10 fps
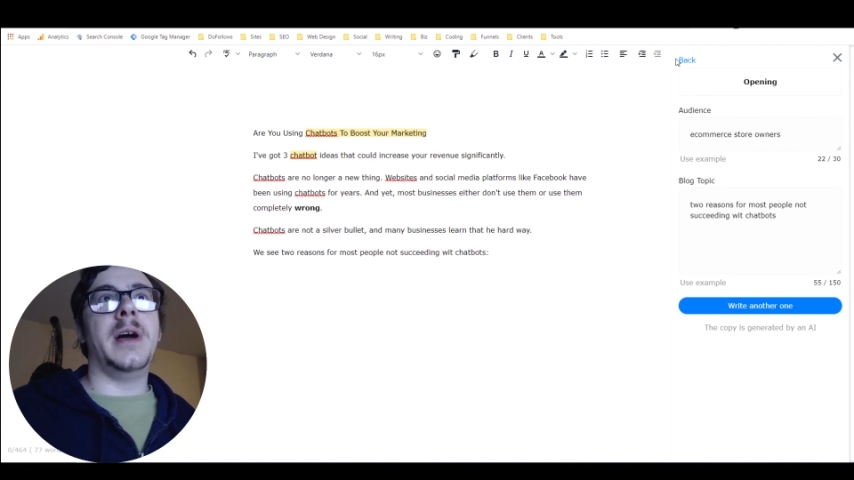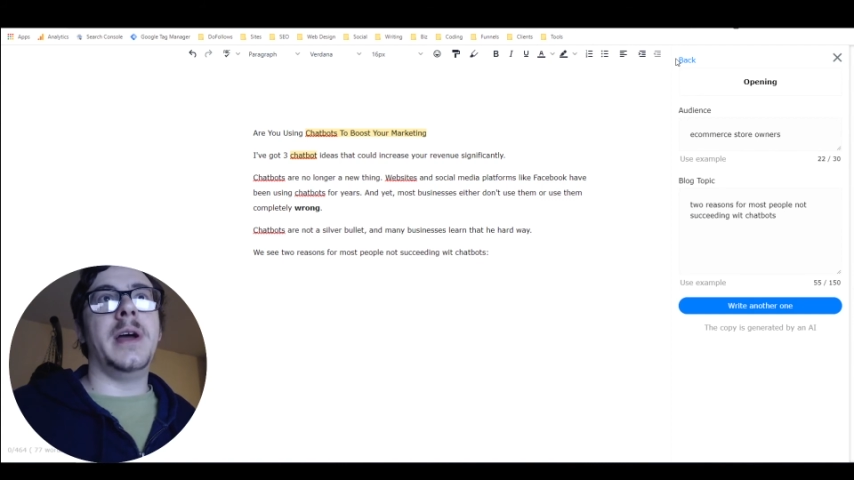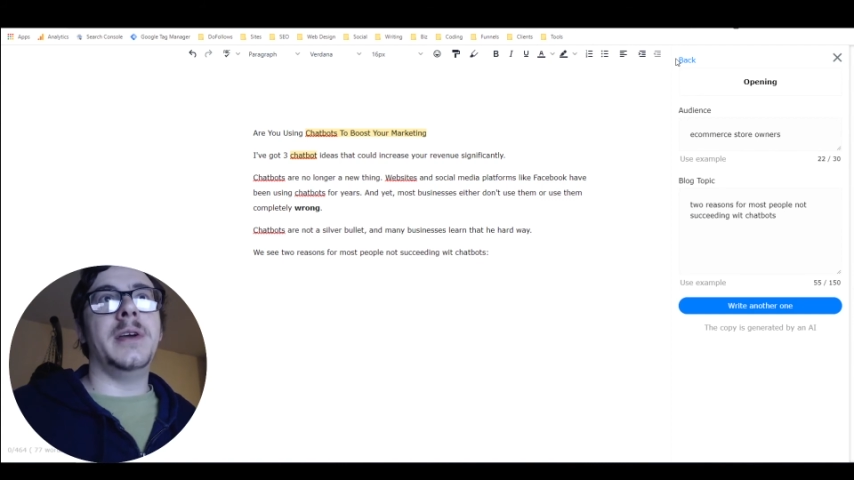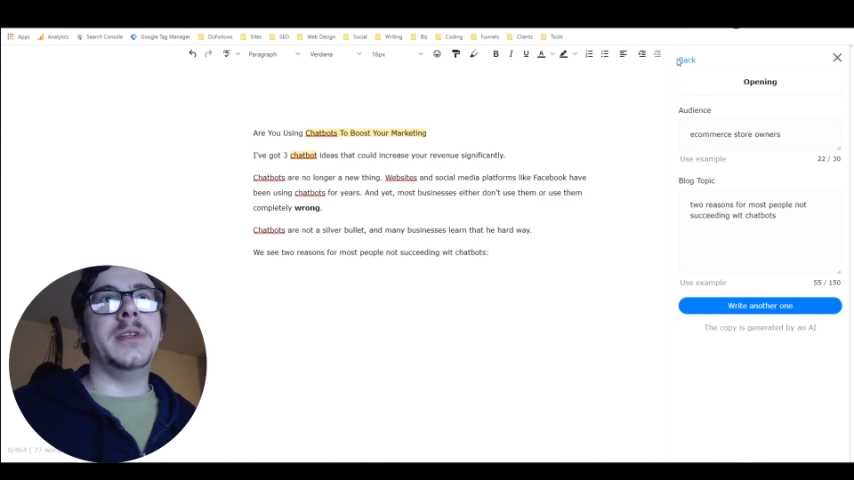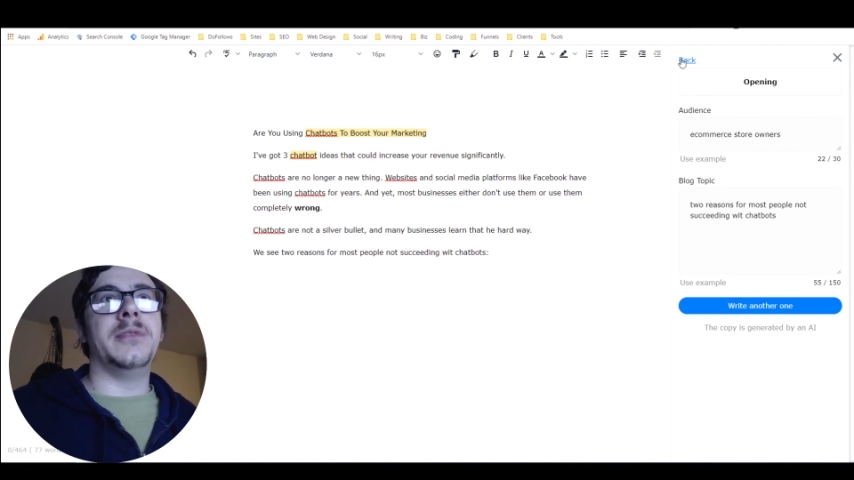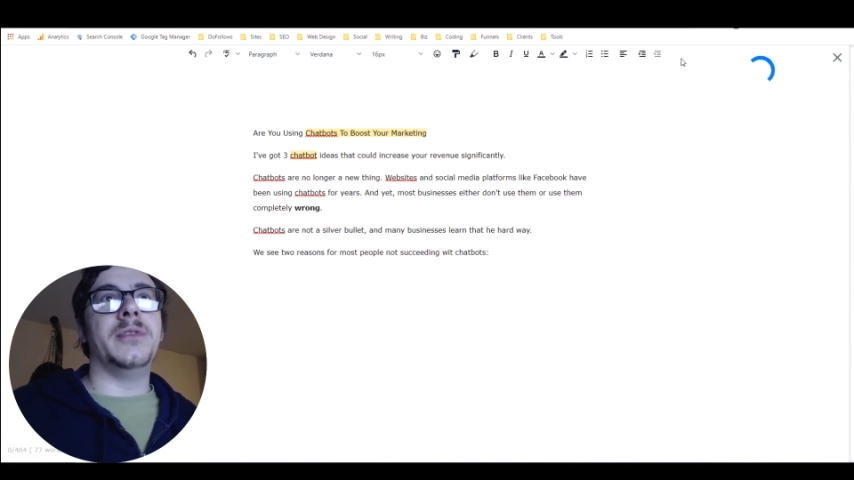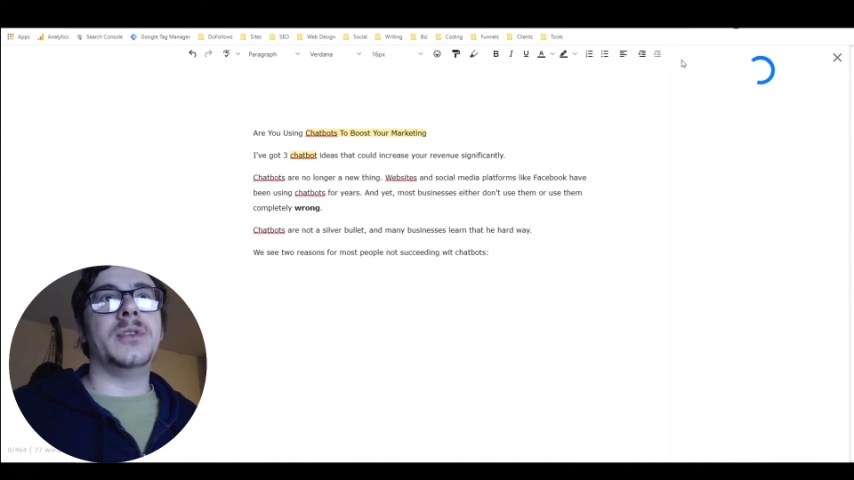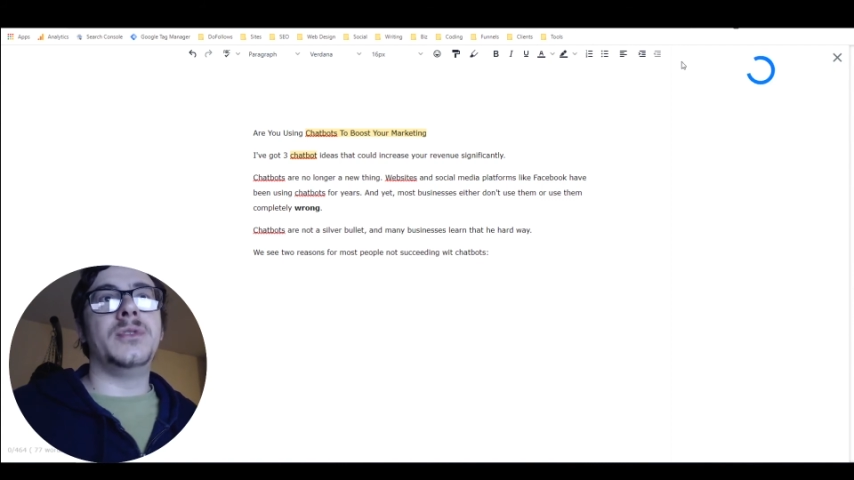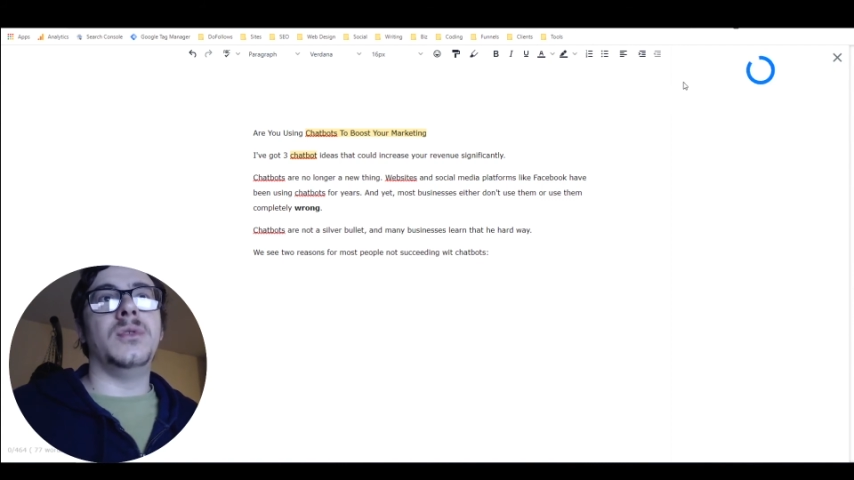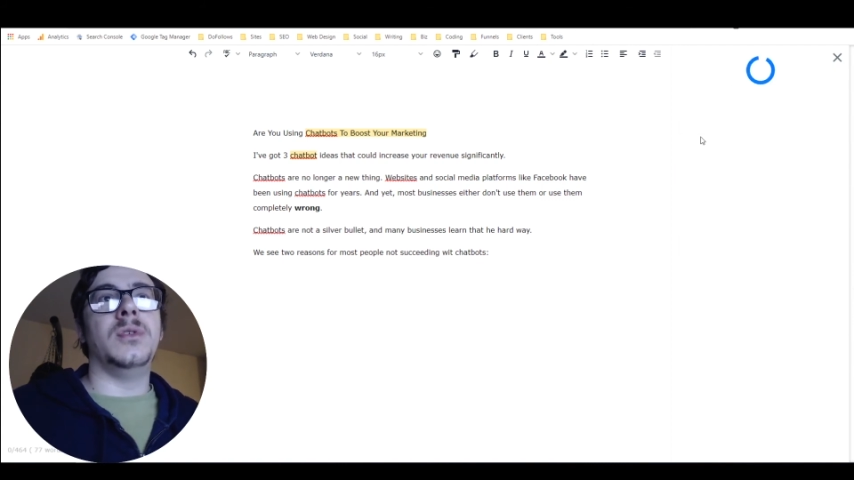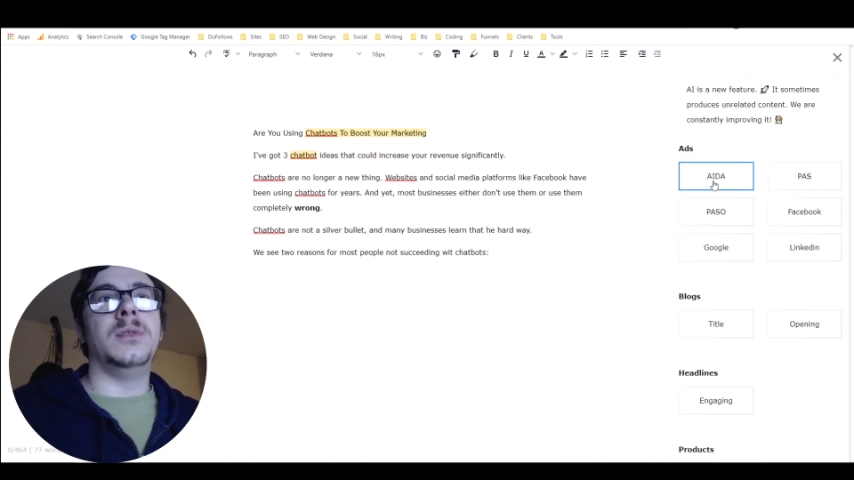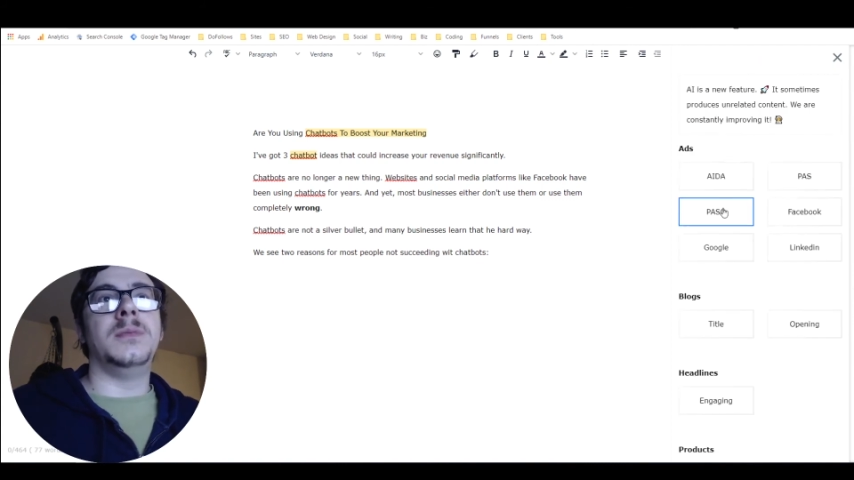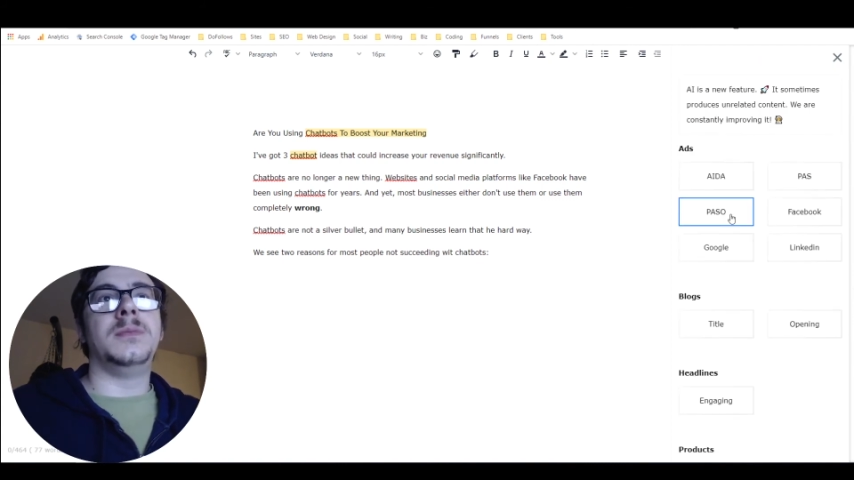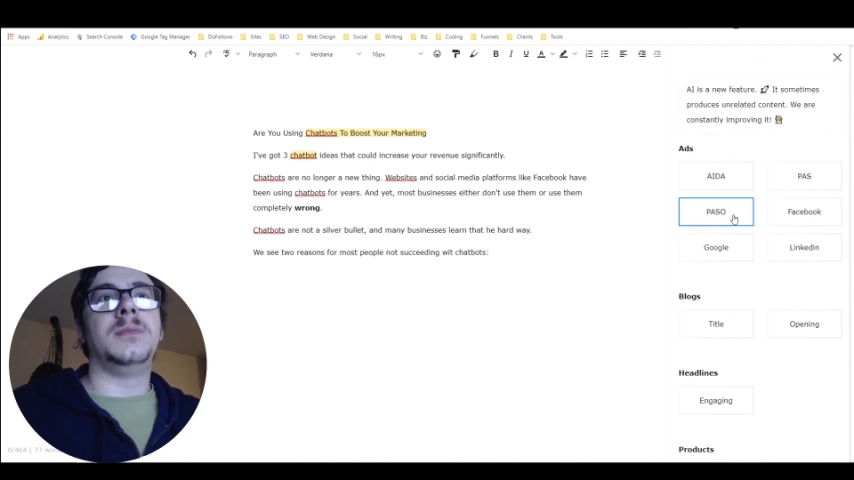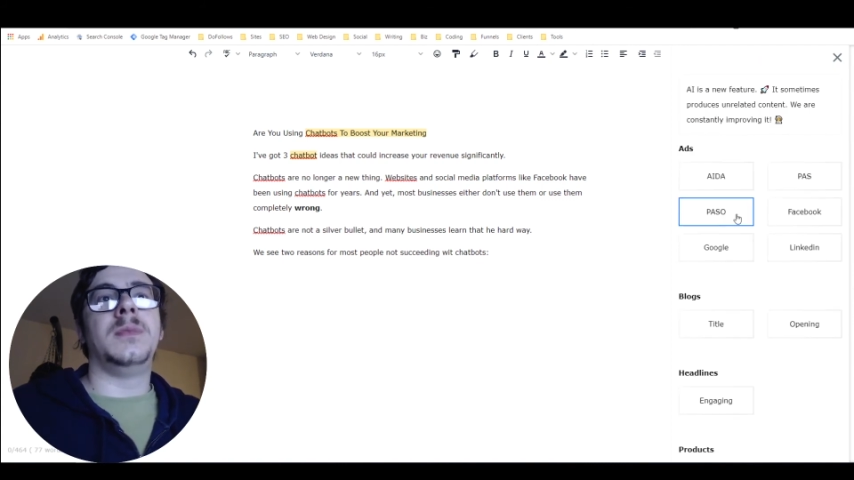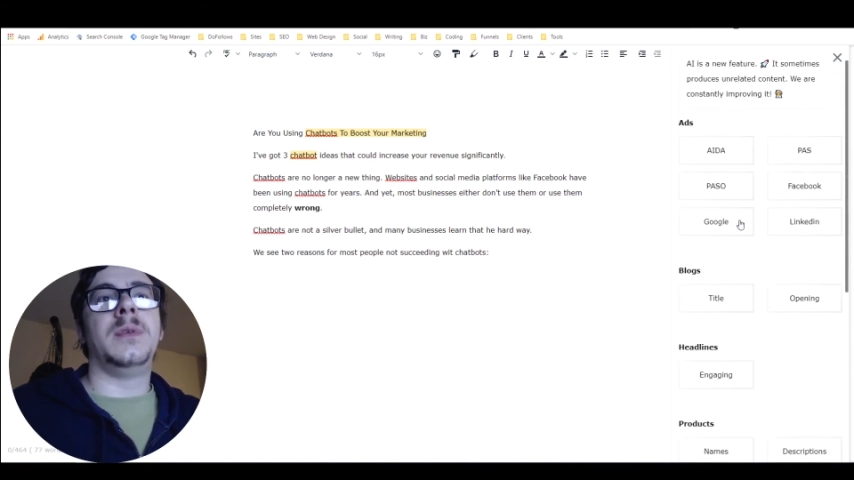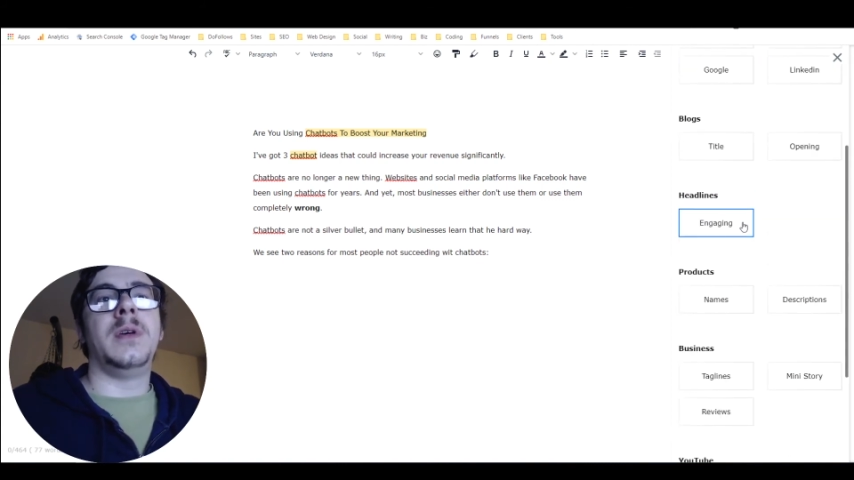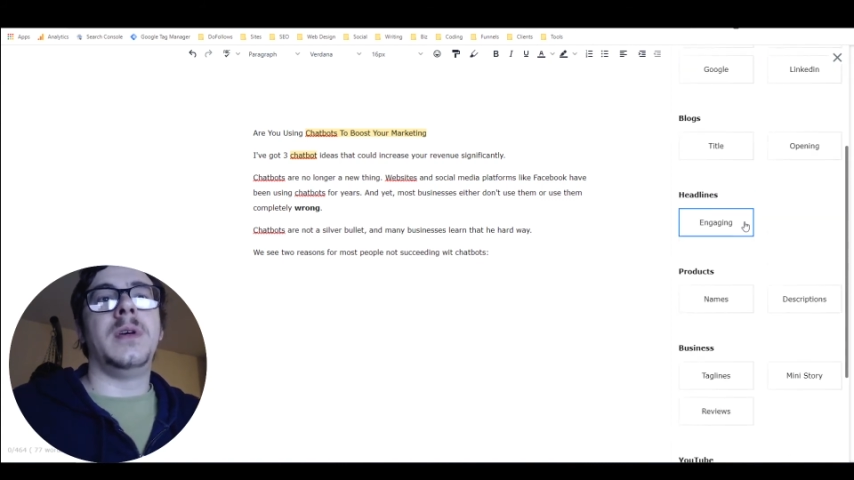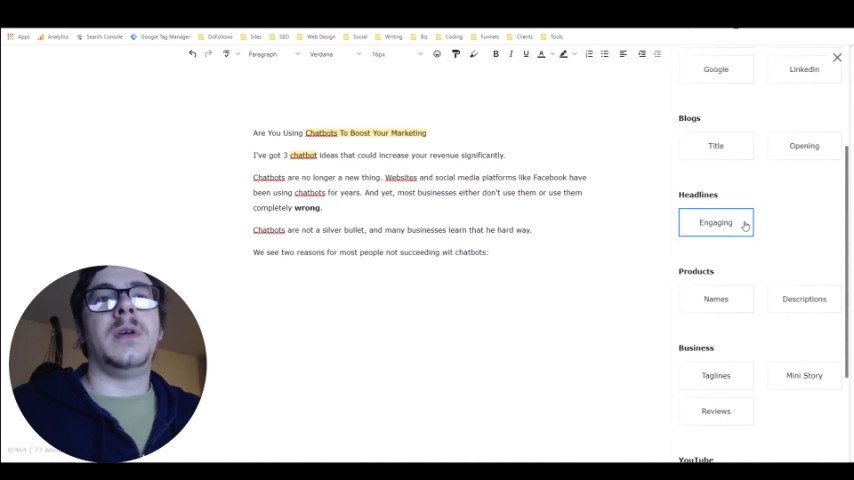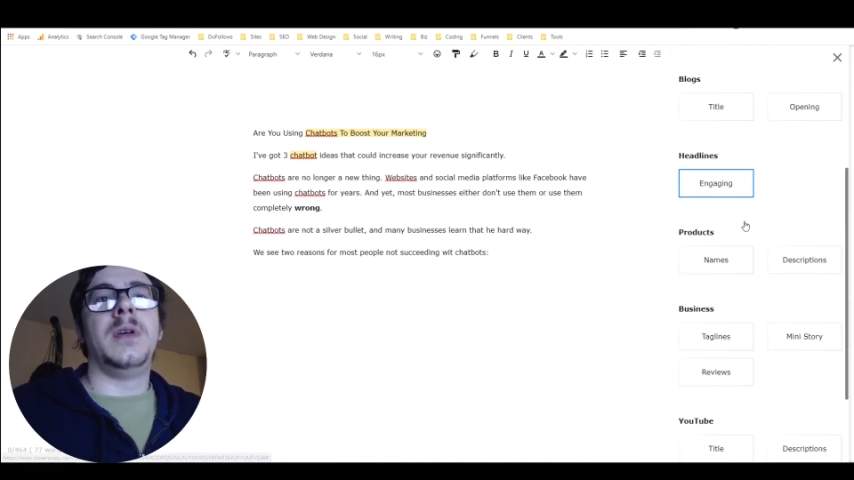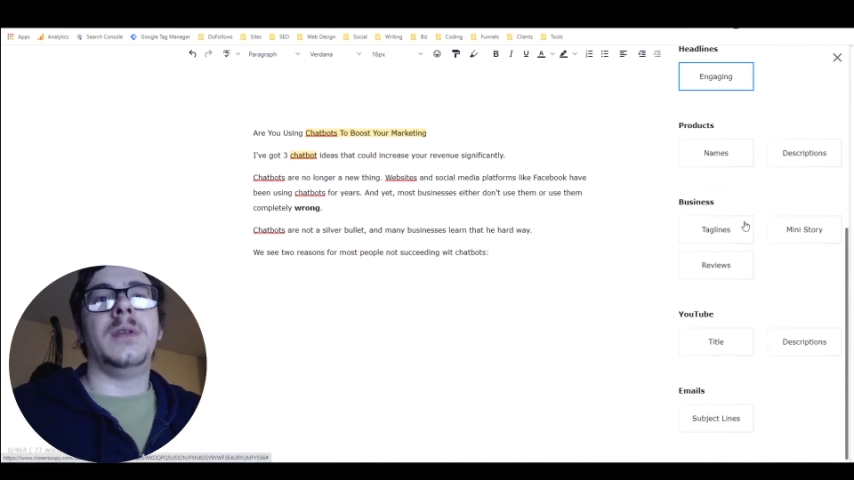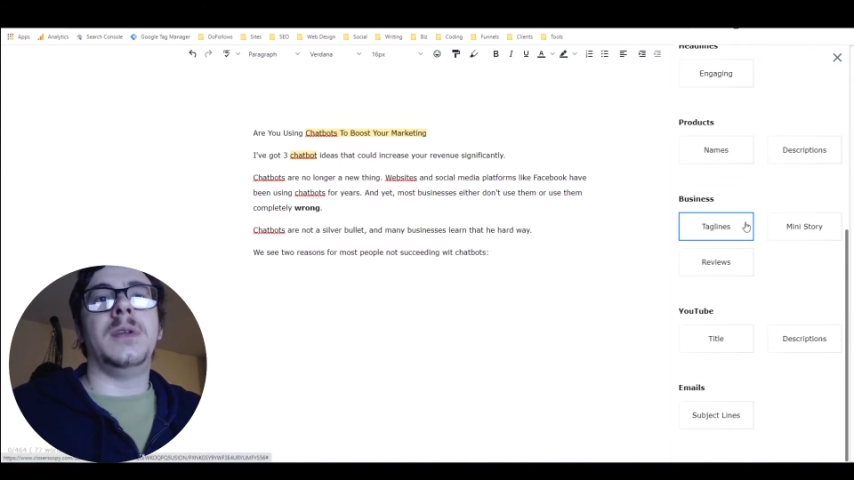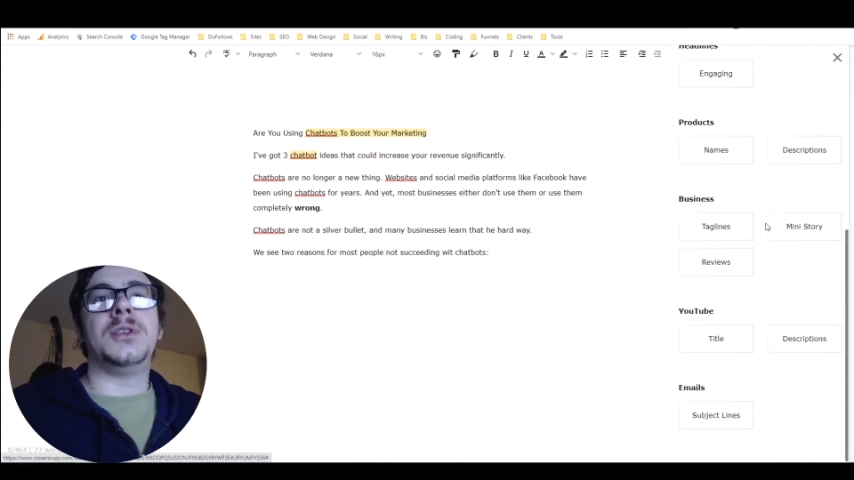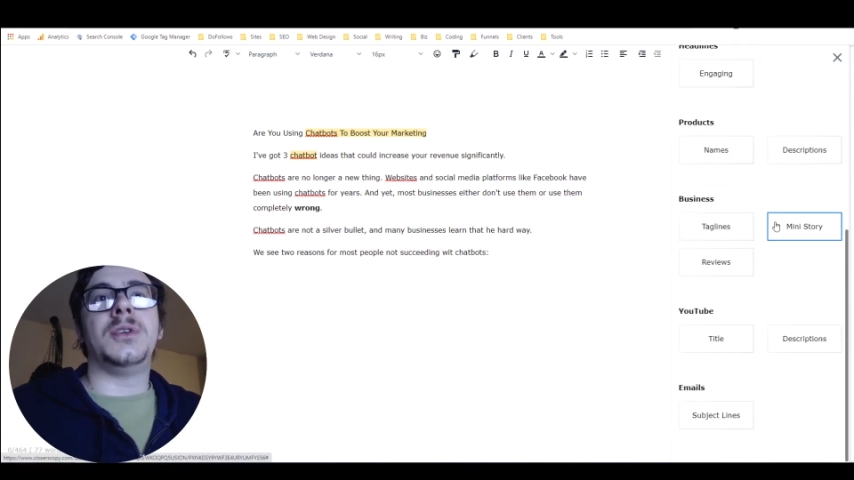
a different tool. Let's